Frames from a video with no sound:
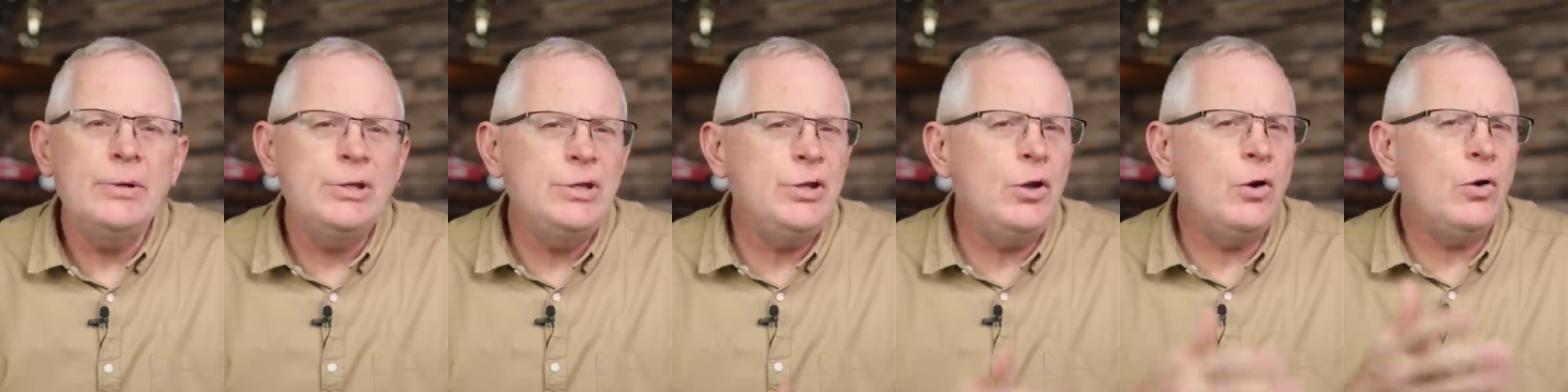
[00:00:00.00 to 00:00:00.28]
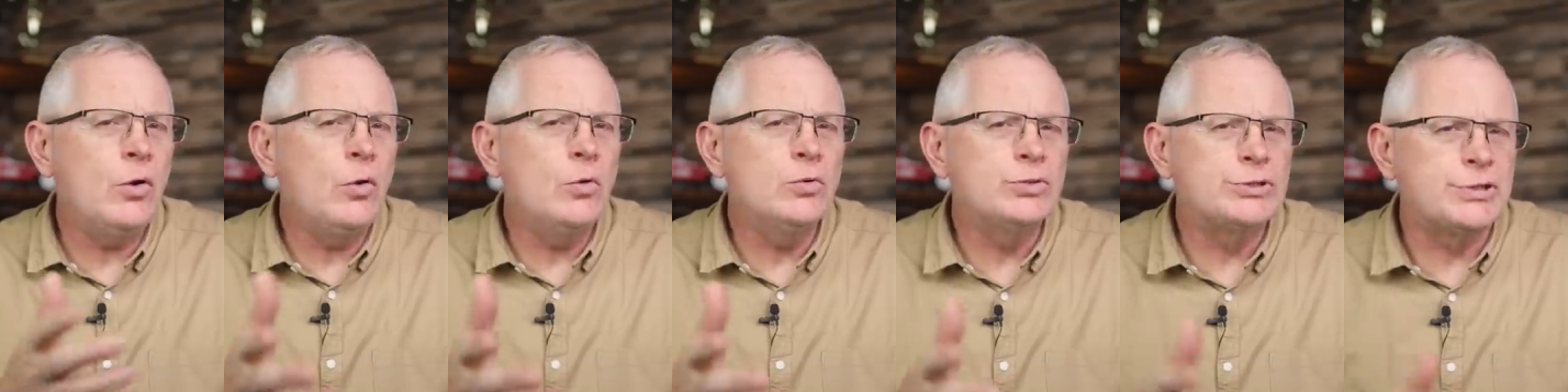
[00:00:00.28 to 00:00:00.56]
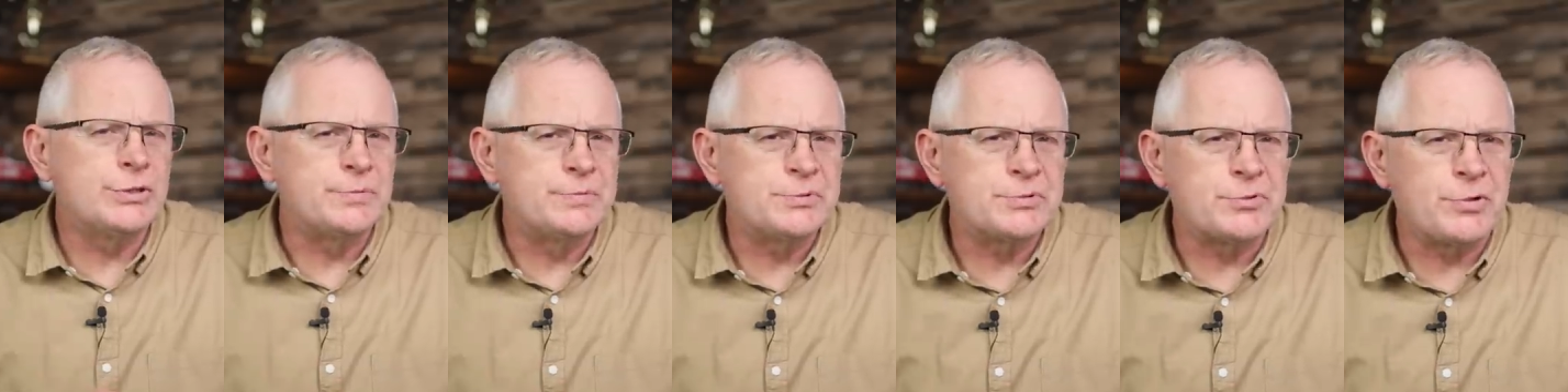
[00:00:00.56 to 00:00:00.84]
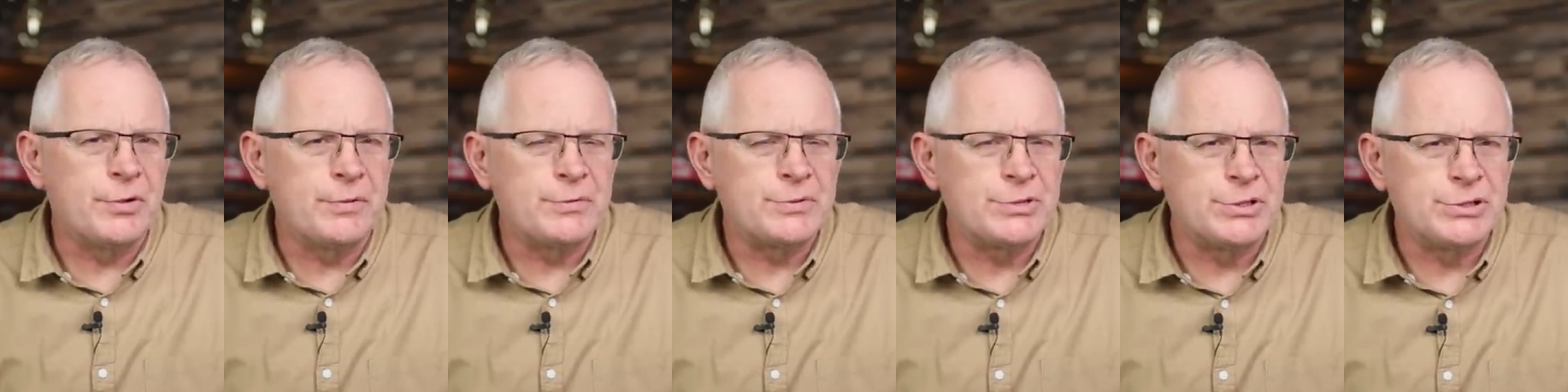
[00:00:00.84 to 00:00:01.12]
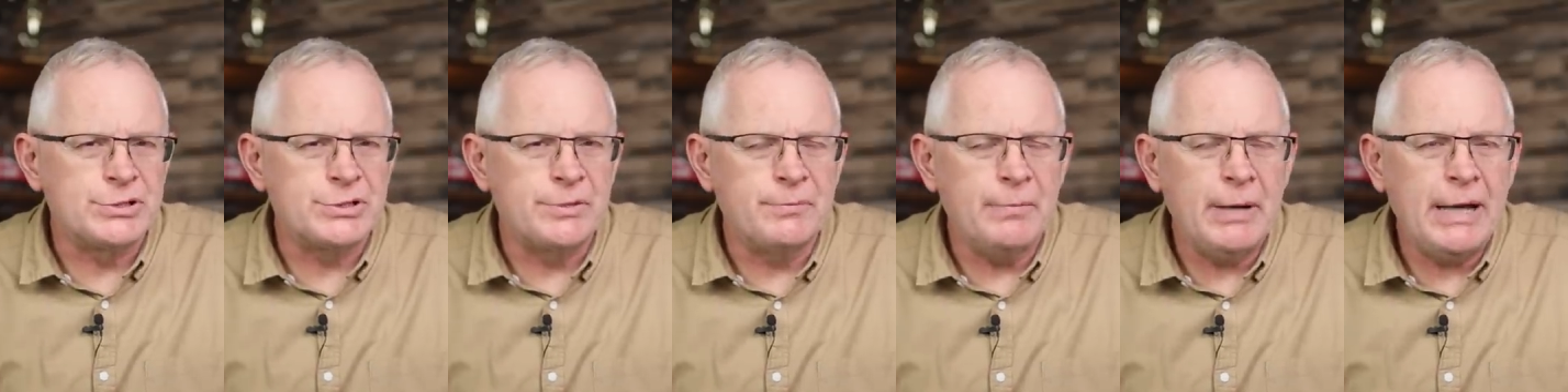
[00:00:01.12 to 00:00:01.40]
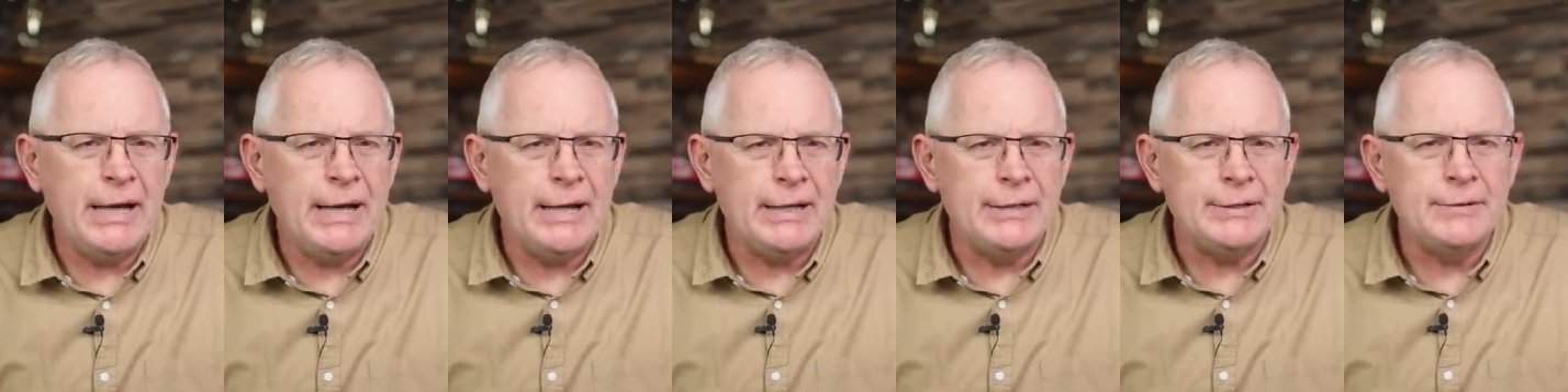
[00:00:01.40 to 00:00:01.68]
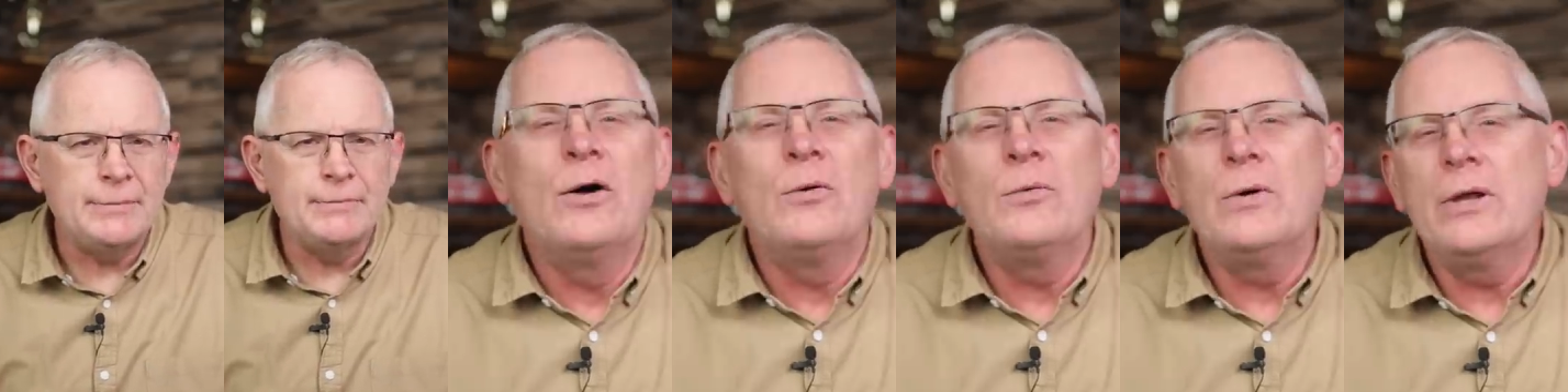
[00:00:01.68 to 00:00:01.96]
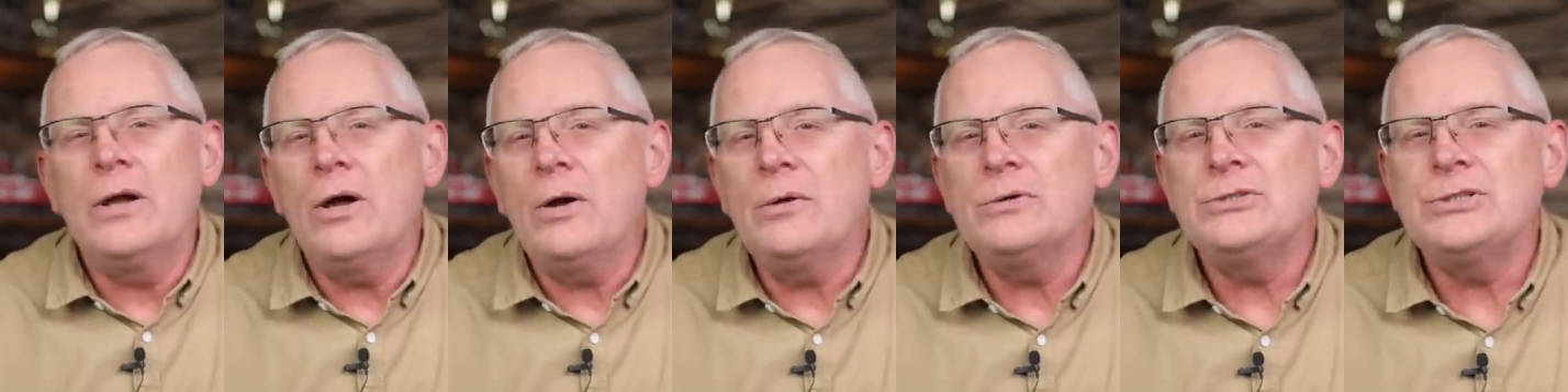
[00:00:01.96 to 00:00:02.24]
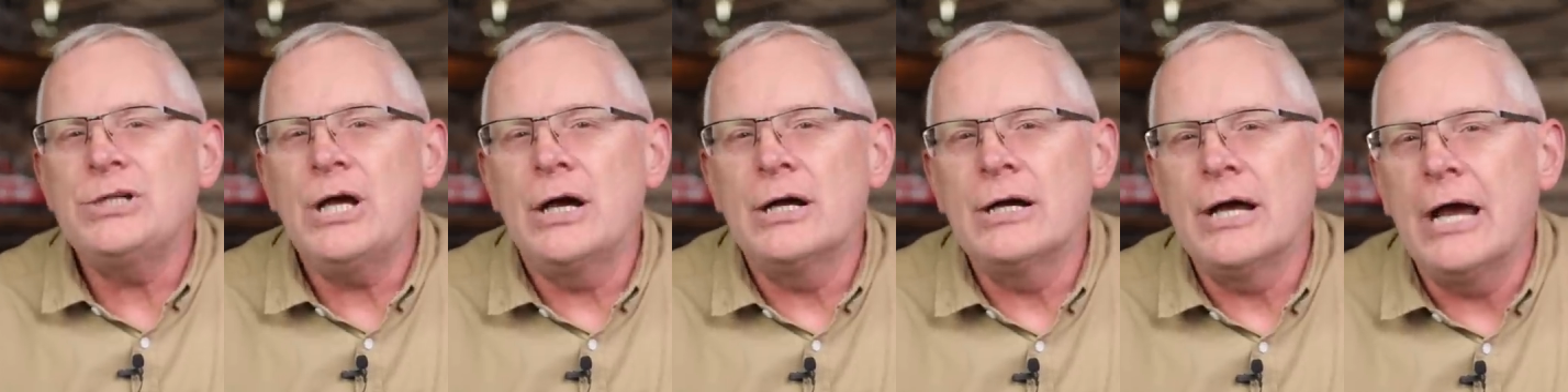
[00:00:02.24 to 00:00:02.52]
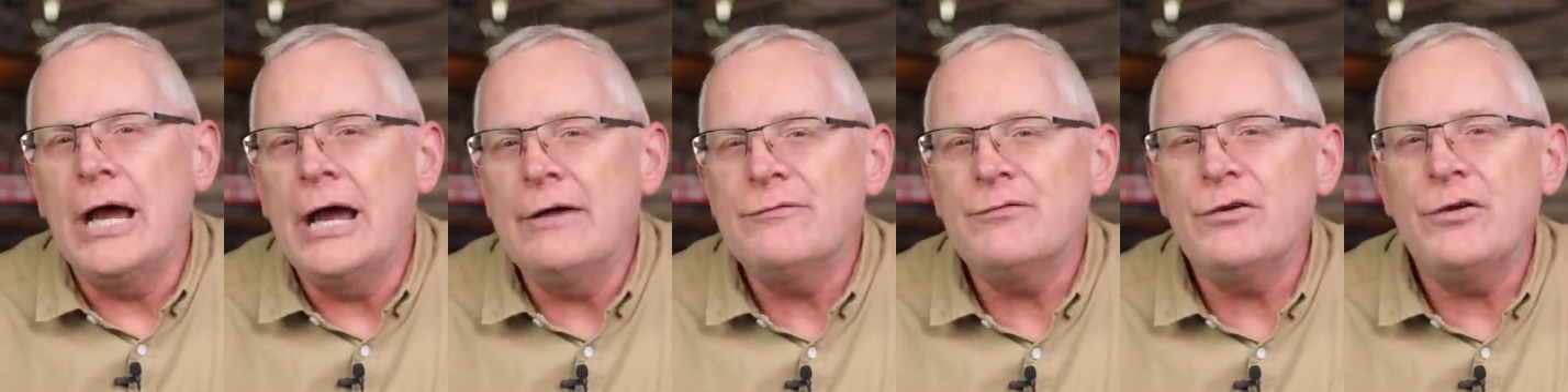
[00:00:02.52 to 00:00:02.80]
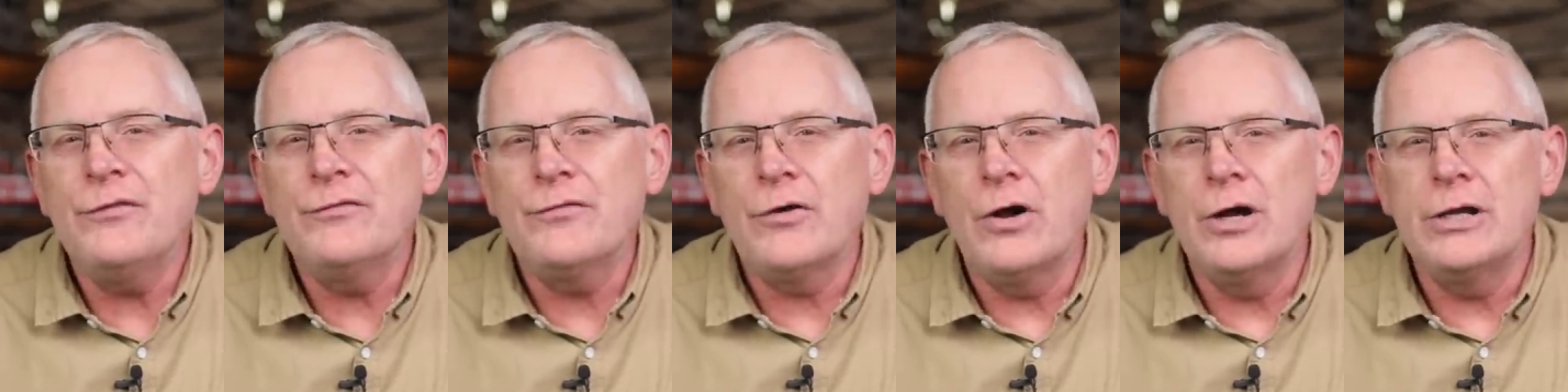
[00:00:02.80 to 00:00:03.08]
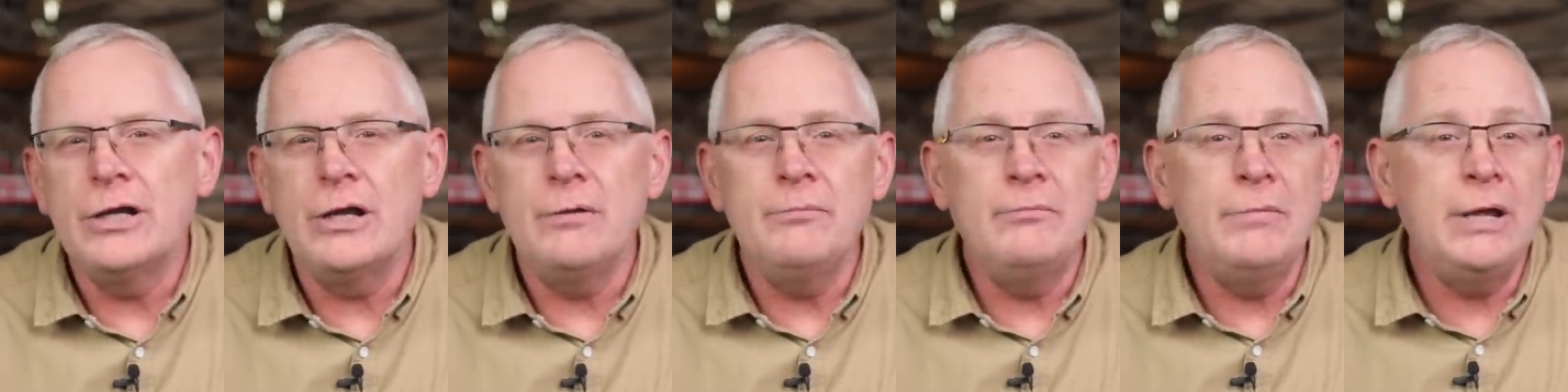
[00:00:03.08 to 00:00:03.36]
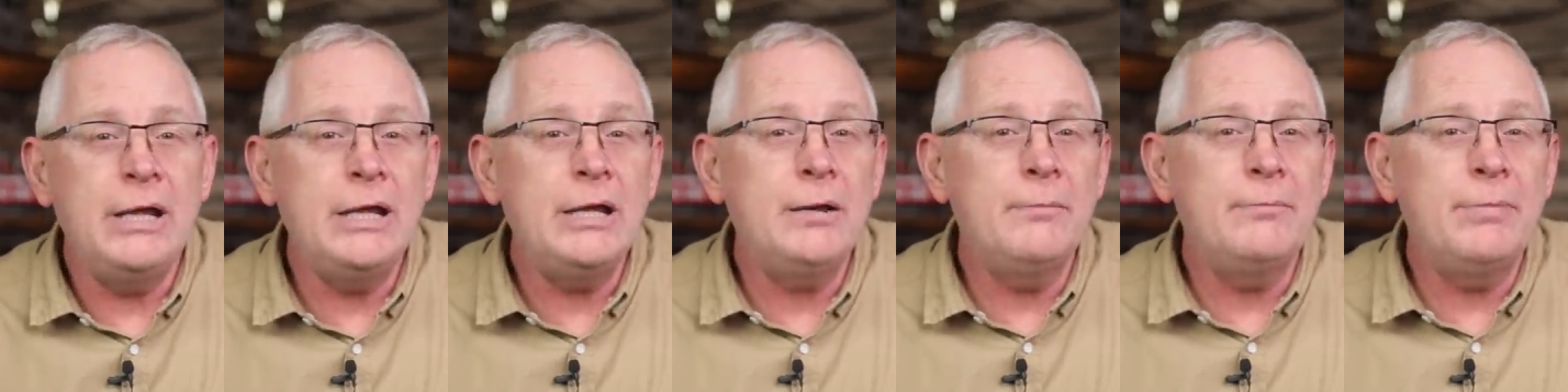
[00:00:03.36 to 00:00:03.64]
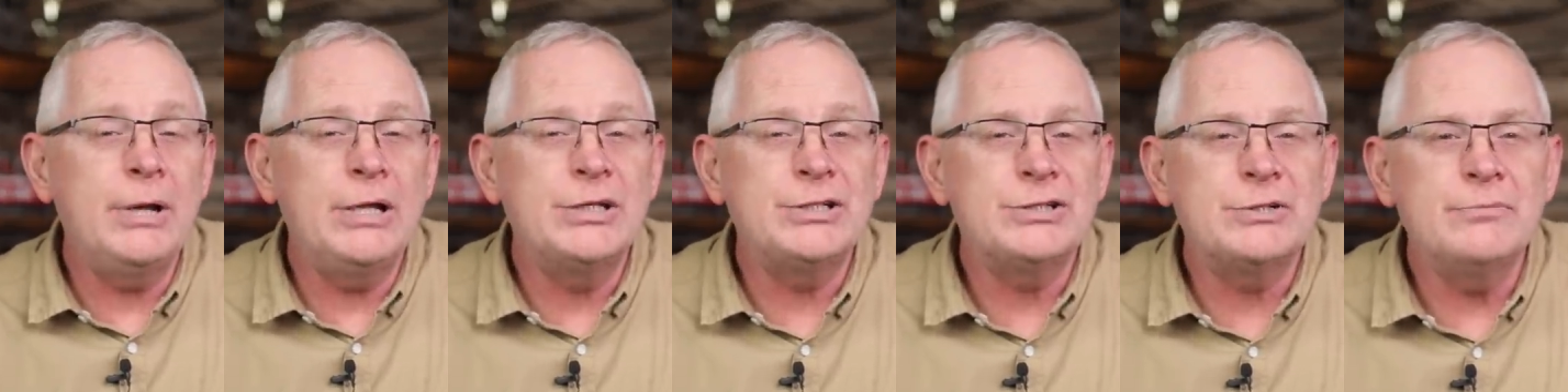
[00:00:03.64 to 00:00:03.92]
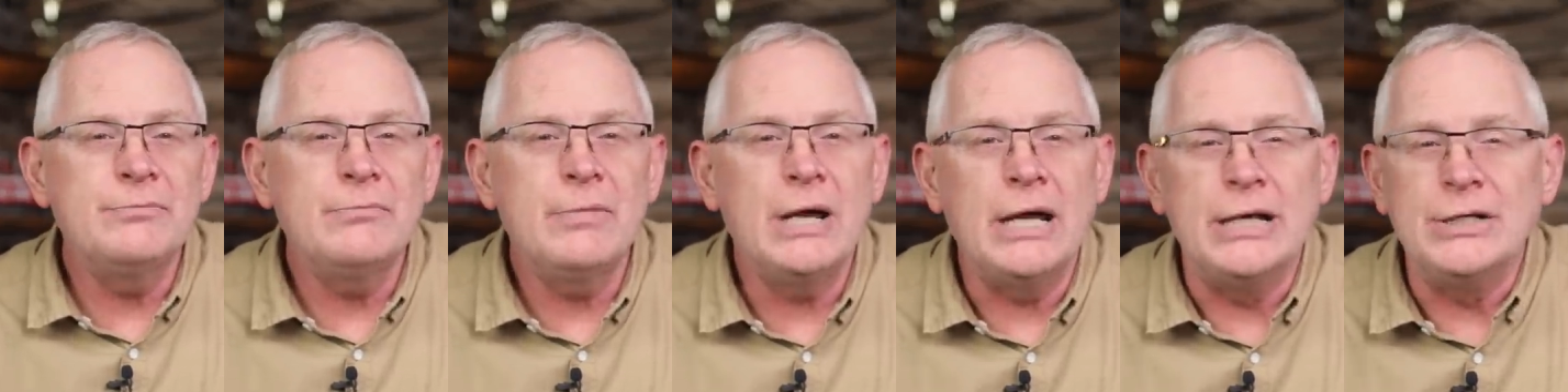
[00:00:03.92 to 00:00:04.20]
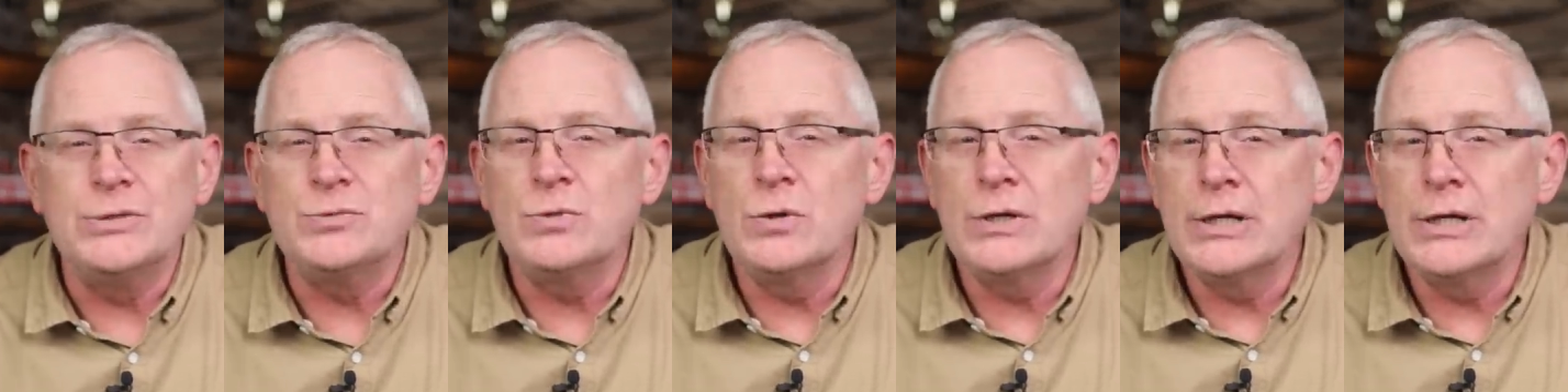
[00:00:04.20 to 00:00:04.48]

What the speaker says: But not all subscriptions are bad. When I was younger, every Friday, me and a bunch of mates